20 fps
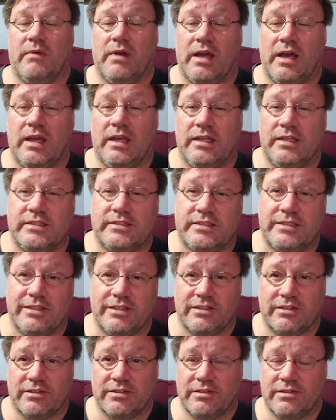it's
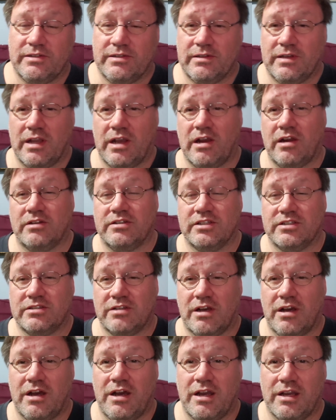getting hard to
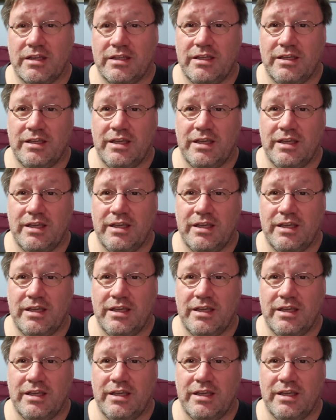talk.